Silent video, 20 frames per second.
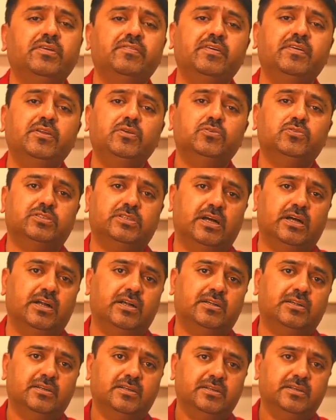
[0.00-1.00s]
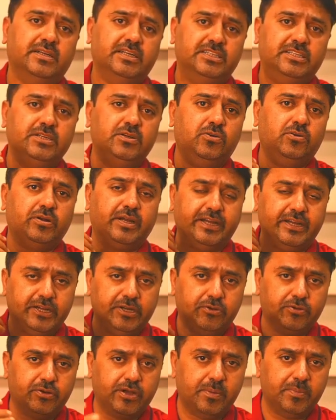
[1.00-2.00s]
even you start dishing out,
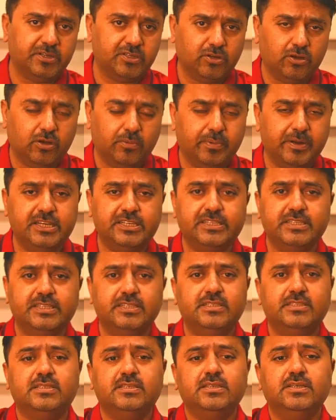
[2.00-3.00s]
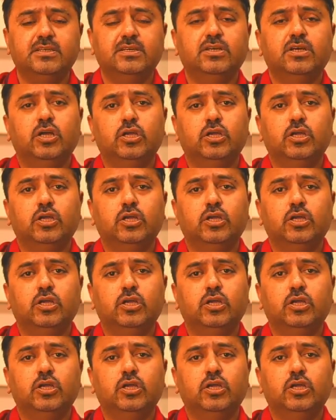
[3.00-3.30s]
getting into commercial operations,